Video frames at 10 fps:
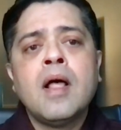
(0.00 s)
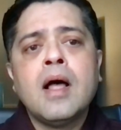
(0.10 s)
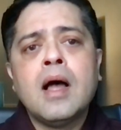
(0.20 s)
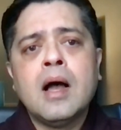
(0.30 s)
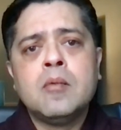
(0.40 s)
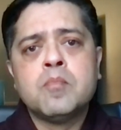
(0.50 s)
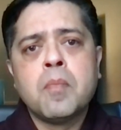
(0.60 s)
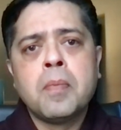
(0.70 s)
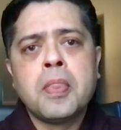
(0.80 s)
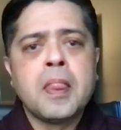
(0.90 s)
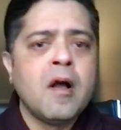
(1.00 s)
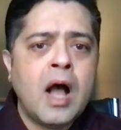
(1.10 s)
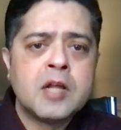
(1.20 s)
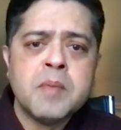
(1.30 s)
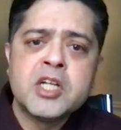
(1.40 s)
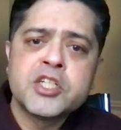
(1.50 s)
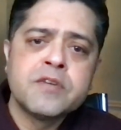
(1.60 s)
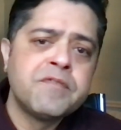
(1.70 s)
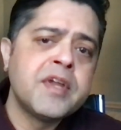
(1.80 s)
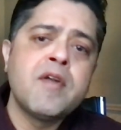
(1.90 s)
Um, I
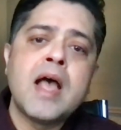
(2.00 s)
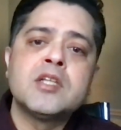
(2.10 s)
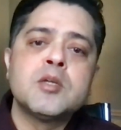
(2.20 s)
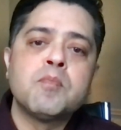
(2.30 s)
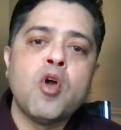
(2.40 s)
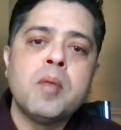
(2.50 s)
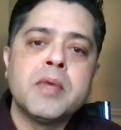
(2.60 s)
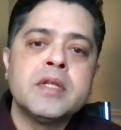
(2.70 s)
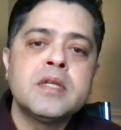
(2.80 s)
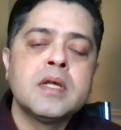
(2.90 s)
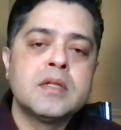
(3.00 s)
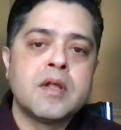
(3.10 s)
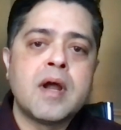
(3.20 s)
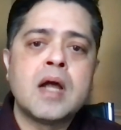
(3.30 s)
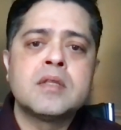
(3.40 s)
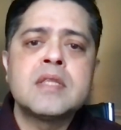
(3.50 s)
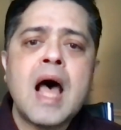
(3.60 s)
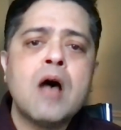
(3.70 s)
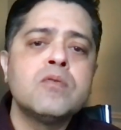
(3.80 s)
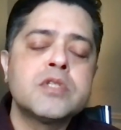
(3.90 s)
mentioned VRAN deployment. There are
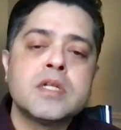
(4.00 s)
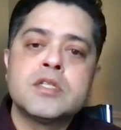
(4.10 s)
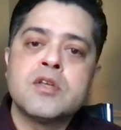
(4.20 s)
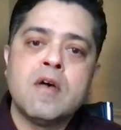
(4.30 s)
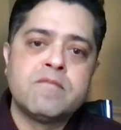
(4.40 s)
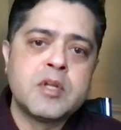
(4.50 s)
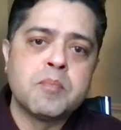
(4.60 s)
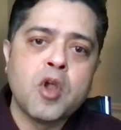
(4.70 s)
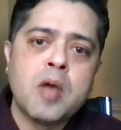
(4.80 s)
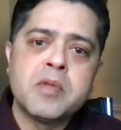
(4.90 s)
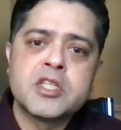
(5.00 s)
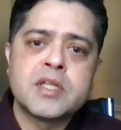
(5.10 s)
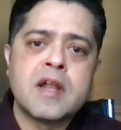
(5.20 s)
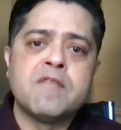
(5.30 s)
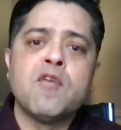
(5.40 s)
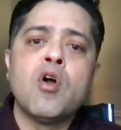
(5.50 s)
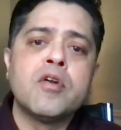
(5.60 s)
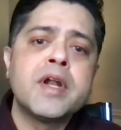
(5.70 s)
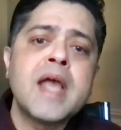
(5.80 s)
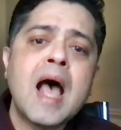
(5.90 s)
thousands of deployments that have
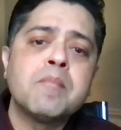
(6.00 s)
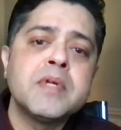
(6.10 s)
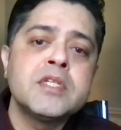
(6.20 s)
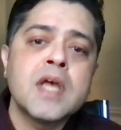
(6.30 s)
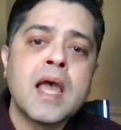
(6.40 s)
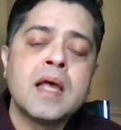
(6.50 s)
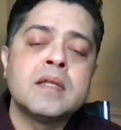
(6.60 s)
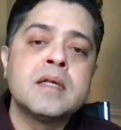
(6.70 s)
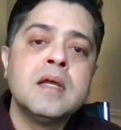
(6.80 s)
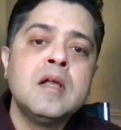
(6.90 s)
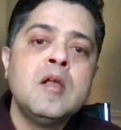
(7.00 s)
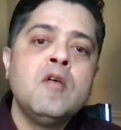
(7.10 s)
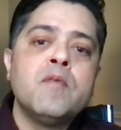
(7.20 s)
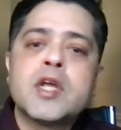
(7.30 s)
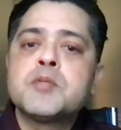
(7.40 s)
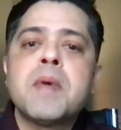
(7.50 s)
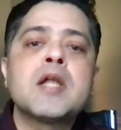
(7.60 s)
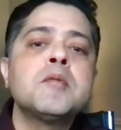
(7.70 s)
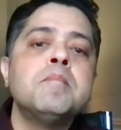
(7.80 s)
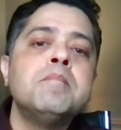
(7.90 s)
already happened, and we
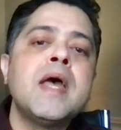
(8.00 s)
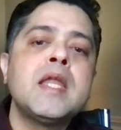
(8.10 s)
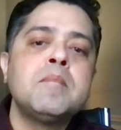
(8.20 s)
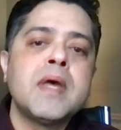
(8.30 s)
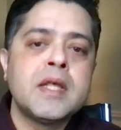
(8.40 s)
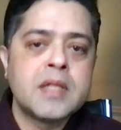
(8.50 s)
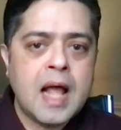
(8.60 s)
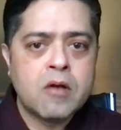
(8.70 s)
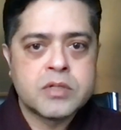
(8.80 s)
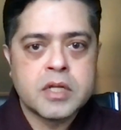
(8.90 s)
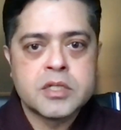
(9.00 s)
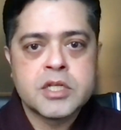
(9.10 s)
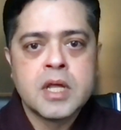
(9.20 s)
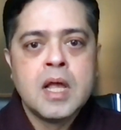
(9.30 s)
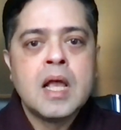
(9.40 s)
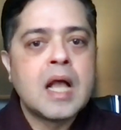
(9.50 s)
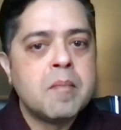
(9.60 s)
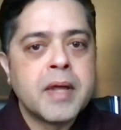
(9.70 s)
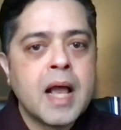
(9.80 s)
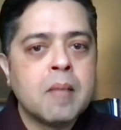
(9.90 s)
expect many, many thousands
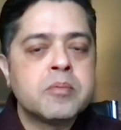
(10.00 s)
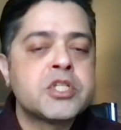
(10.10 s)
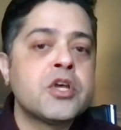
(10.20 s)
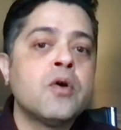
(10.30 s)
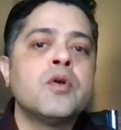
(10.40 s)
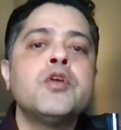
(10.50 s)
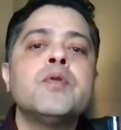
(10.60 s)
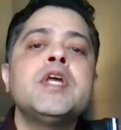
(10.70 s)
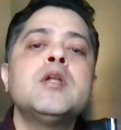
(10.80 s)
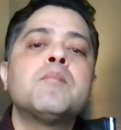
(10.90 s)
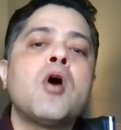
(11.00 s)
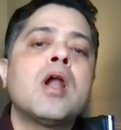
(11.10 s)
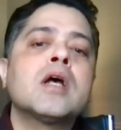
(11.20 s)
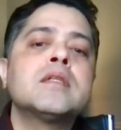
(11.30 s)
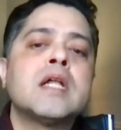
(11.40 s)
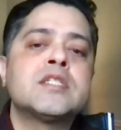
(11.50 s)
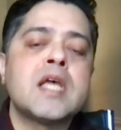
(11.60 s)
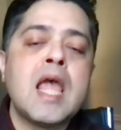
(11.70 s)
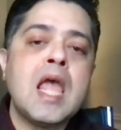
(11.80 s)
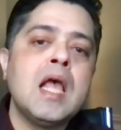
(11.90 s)
coming up. So you need a product that's,
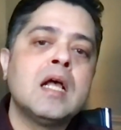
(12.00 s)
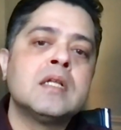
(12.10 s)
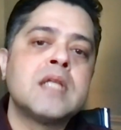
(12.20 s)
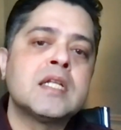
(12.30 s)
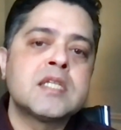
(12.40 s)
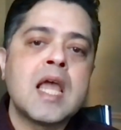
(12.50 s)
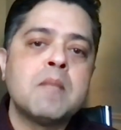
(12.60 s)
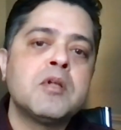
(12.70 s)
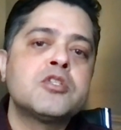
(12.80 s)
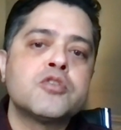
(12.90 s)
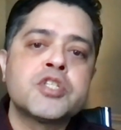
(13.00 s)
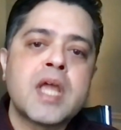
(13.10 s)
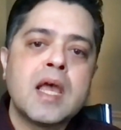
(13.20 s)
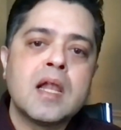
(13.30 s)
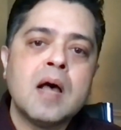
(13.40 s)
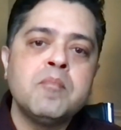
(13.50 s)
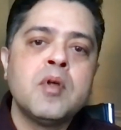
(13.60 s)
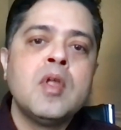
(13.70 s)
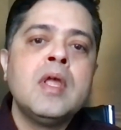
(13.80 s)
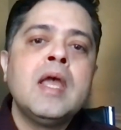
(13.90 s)
that's able to scale up
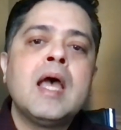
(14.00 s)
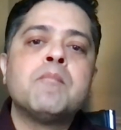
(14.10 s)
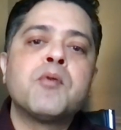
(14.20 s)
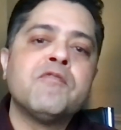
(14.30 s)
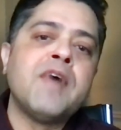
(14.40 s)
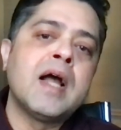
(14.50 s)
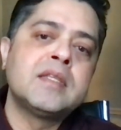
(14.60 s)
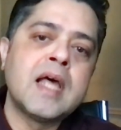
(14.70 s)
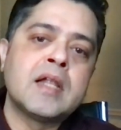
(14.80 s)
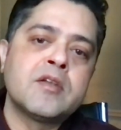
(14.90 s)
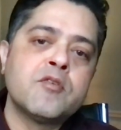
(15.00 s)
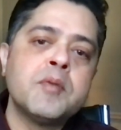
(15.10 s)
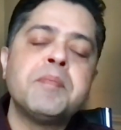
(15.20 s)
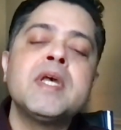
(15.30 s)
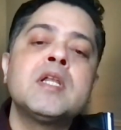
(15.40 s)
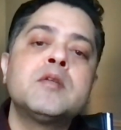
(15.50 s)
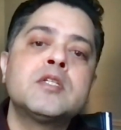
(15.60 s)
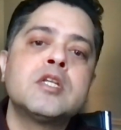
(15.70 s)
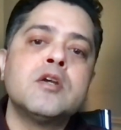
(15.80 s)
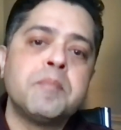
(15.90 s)
and provide that repeat,
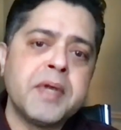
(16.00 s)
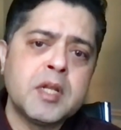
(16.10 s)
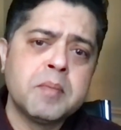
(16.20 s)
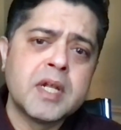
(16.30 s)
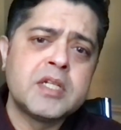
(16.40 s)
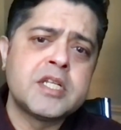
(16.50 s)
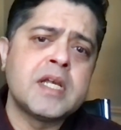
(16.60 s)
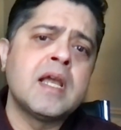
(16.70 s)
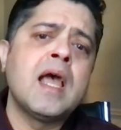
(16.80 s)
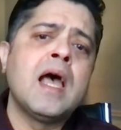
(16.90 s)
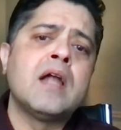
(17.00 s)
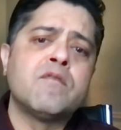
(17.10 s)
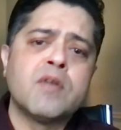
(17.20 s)
repeatability and